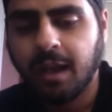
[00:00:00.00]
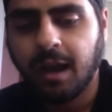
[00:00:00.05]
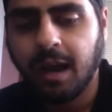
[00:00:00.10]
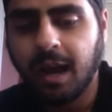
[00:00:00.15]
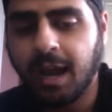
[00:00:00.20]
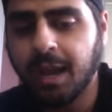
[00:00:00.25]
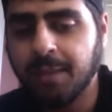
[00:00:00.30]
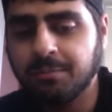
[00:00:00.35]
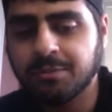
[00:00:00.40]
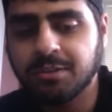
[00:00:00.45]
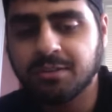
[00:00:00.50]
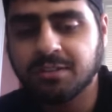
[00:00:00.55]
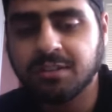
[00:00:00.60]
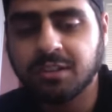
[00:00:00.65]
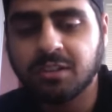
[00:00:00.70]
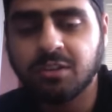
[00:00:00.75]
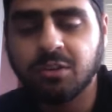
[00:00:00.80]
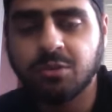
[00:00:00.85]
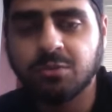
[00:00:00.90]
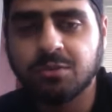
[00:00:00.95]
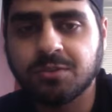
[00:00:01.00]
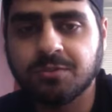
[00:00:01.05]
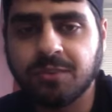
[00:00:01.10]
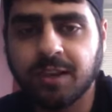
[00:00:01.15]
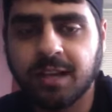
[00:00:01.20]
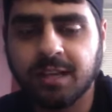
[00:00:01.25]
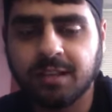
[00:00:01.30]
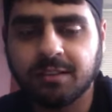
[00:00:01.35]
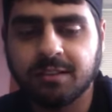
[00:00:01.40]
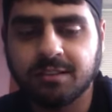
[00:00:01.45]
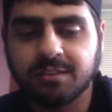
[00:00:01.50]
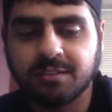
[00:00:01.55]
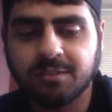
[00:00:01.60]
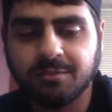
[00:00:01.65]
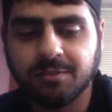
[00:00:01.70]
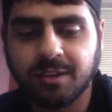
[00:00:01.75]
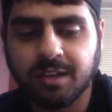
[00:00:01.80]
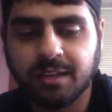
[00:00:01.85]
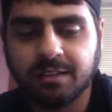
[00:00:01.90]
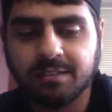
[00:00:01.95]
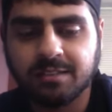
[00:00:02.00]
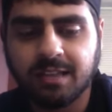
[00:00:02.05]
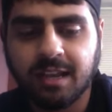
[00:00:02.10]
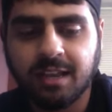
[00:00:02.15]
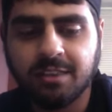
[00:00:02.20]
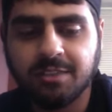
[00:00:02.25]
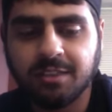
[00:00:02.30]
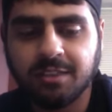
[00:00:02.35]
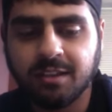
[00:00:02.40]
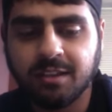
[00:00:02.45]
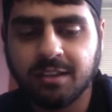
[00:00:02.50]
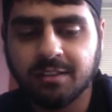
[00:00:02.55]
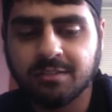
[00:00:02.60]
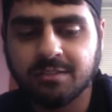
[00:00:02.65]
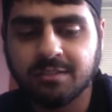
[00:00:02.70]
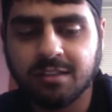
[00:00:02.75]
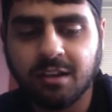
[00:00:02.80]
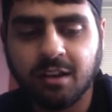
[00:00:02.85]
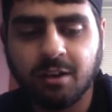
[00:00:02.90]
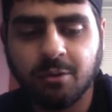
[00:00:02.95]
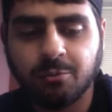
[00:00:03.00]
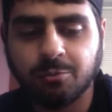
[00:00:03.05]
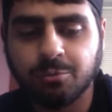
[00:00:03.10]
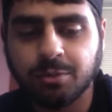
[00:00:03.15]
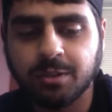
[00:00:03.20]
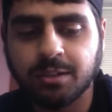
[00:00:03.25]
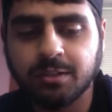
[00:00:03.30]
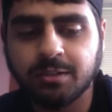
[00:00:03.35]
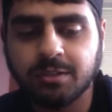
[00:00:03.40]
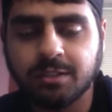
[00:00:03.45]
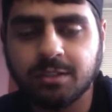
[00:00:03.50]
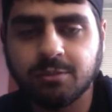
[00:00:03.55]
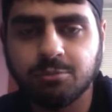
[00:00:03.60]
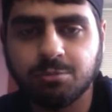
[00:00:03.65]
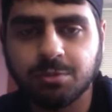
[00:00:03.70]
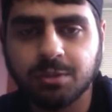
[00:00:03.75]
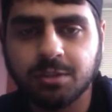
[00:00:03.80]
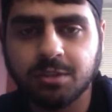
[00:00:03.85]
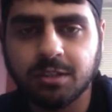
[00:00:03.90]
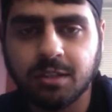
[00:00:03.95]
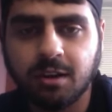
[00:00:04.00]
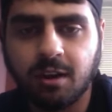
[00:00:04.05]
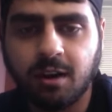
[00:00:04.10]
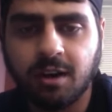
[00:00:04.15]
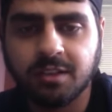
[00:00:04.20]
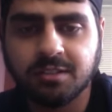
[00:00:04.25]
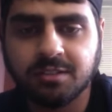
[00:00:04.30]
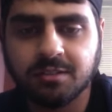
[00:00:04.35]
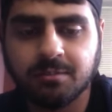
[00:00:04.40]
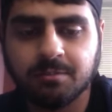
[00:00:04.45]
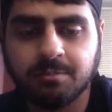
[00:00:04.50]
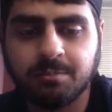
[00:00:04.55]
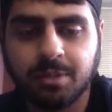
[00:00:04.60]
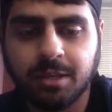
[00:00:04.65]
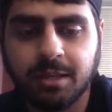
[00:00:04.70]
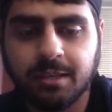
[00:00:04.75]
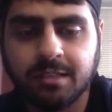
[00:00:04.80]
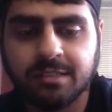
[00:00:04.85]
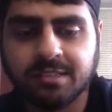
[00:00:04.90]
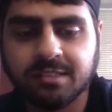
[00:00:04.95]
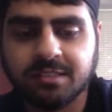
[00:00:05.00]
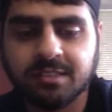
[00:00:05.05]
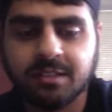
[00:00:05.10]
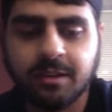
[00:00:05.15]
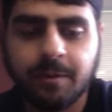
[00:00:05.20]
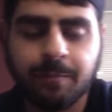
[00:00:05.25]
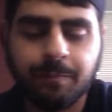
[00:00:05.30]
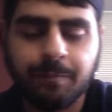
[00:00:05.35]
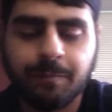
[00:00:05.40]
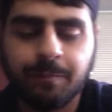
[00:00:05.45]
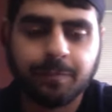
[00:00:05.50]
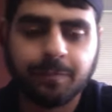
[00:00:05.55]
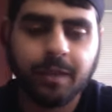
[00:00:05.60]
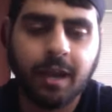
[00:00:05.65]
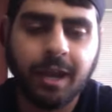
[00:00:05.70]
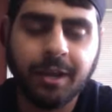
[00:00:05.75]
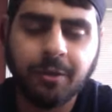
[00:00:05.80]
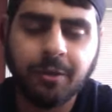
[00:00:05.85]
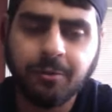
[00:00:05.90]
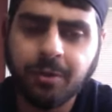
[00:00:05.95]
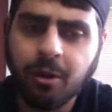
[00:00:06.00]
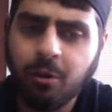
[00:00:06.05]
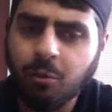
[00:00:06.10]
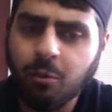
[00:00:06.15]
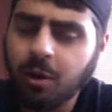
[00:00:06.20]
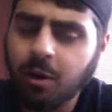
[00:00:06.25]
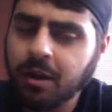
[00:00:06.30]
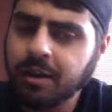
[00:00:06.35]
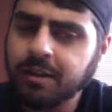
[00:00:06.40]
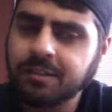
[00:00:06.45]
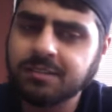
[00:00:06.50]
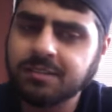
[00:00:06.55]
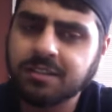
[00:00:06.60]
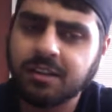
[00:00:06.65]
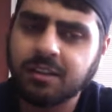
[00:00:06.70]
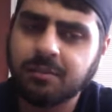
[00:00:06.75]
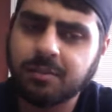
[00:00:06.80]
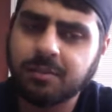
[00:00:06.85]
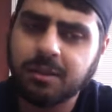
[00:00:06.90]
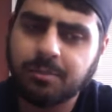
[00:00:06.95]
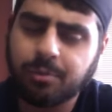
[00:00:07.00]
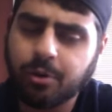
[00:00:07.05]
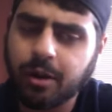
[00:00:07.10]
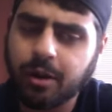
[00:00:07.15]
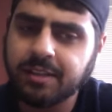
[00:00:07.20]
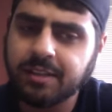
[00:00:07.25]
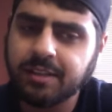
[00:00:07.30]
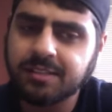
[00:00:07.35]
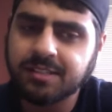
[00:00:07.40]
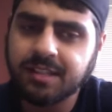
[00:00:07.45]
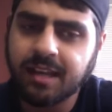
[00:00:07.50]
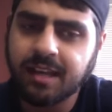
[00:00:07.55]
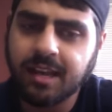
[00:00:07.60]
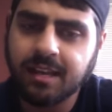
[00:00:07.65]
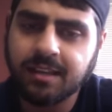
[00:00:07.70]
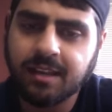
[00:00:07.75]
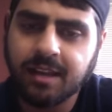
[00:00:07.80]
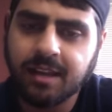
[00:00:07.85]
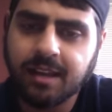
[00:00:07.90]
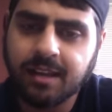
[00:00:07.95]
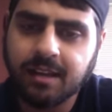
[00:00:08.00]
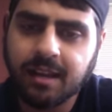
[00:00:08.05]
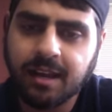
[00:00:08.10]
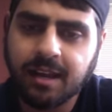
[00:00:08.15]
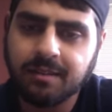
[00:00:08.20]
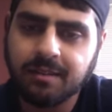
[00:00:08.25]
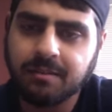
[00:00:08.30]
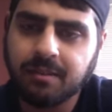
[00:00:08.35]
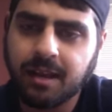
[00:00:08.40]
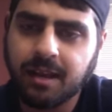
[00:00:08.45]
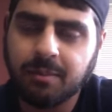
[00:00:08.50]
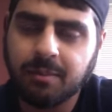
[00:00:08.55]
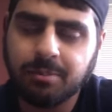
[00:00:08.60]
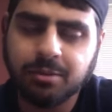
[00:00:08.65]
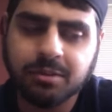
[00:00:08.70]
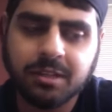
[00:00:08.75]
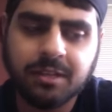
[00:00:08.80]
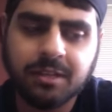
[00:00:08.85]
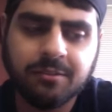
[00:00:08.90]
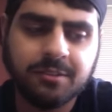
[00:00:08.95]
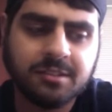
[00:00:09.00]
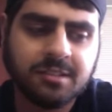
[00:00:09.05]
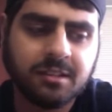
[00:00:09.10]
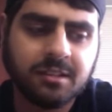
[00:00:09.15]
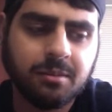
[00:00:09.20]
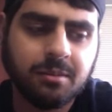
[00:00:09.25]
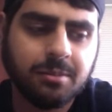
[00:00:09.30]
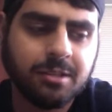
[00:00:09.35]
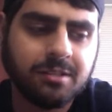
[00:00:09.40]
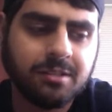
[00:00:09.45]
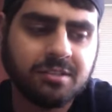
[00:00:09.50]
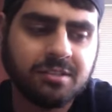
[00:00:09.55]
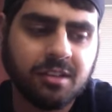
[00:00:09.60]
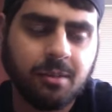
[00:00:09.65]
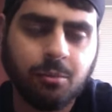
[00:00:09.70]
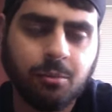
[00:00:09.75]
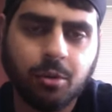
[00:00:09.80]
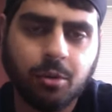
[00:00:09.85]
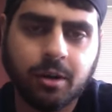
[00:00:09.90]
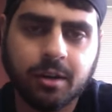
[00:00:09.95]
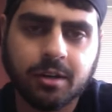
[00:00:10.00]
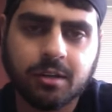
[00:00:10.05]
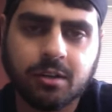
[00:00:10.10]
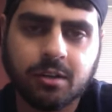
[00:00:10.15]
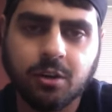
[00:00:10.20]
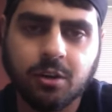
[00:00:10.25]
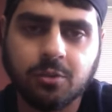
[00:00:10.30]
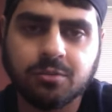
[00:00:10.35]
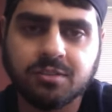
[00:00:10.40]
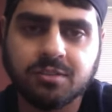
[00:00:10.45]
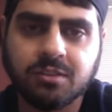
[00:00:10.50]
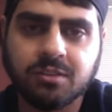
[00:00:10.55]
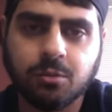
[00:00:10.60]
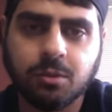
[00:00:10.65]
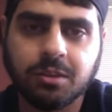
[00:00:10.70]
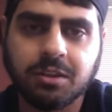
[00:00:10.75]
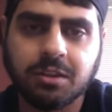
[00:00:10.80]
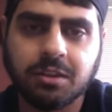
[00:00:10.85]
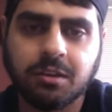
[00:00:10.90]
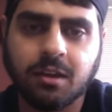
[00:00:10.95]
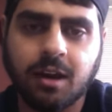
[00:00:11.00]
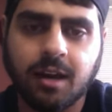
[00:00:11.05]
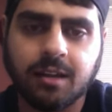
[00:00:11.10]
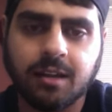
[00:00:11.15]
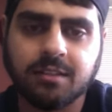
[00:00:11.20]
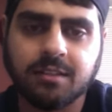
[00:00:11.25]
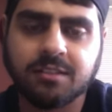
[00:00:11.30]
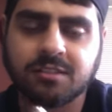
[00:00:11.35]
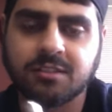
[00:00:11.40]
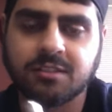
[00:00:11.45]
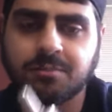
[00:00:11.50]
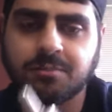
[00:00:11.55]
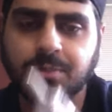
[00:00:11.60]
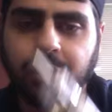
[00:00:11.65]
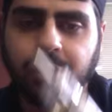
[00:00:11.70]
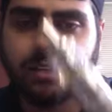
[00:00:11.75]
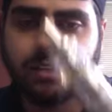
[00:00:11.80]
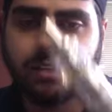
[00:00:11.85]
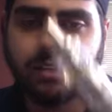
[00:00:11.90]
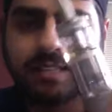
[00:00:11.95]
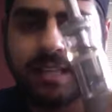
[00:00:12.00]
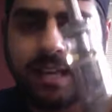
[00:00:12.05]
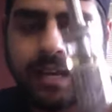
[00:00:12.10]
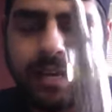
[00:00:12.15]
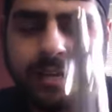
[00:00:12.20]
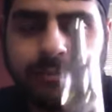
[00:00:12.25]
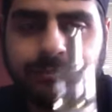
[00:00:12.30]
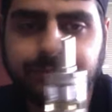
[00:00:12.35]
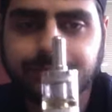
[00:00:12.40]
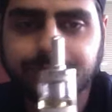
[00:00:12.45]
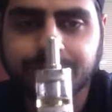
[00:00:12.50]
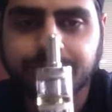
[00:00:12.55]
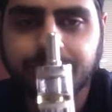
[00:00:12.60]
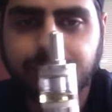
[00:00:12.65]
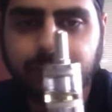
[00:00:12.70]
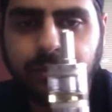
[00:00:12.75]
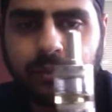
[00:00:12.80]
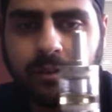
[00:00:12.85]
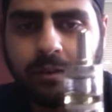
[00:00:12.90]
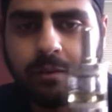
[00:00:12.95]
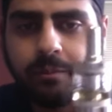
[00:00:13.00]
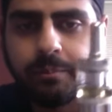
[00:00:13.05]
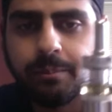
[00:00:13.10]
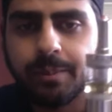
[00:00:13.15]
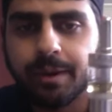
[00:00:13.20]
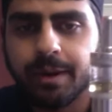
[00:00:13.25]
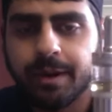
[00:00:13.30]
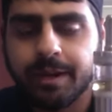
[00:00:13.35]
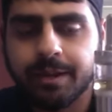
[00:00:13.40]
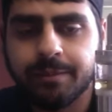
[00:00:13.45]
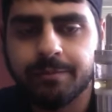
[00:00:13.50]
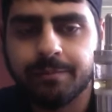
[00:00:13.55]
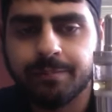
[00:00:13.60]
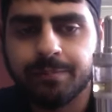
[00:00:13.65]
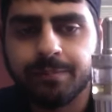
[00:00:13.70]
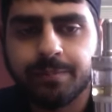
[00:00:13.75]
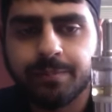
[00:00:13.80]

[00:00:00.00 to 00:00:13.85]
I'm just a huge fan of this device. I think it's a really, really awesome piece. I don't know what it's going to be priced at yet. I believe it's going to be somewhere close to what the Nautilus is priced at, but